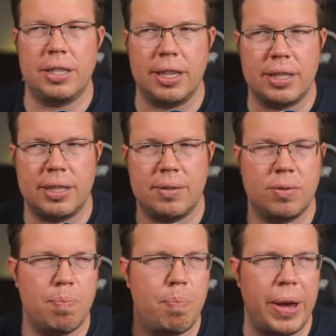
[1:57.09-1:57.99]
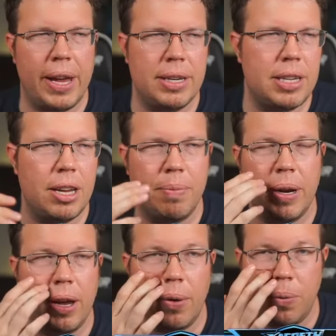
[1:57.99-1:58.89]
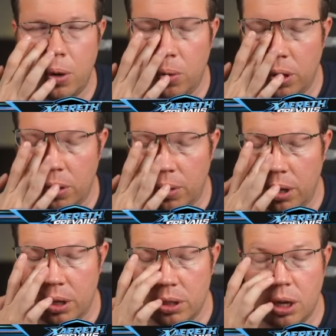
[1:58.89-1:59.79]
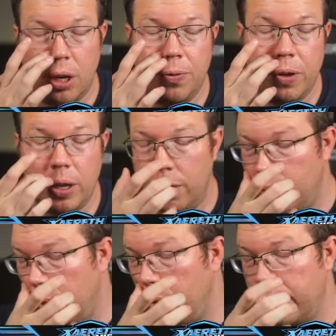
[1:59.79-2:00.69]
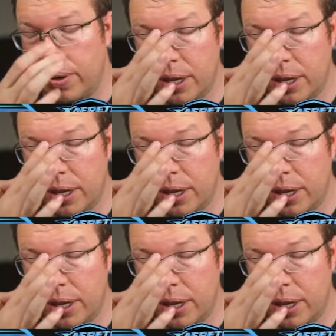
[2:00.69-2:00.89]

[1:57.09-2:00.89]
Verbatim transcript: It's a bad team now. Rolo is awful. Everyone